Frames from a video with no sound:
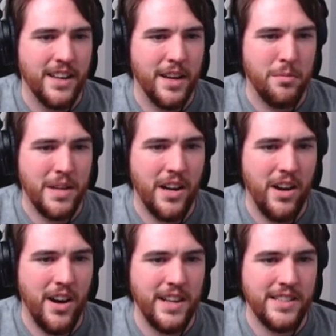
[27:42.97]
Give me a
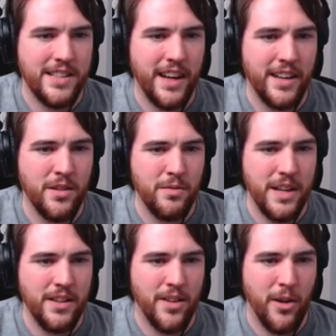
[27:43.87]
hot second to
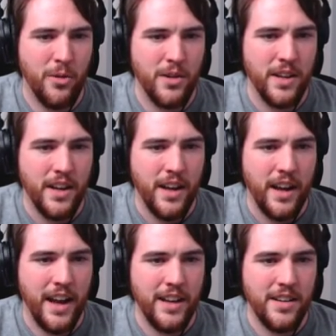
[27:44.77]
reload.
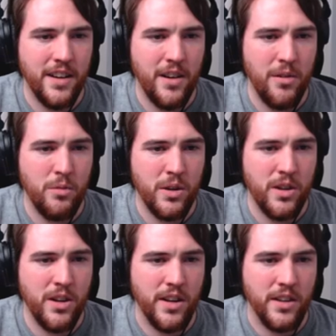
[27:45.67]
And we're
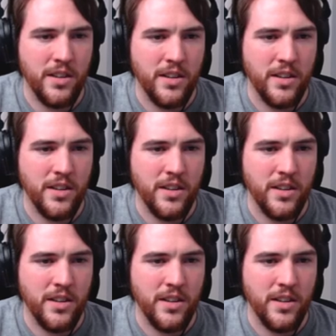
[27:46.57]
good.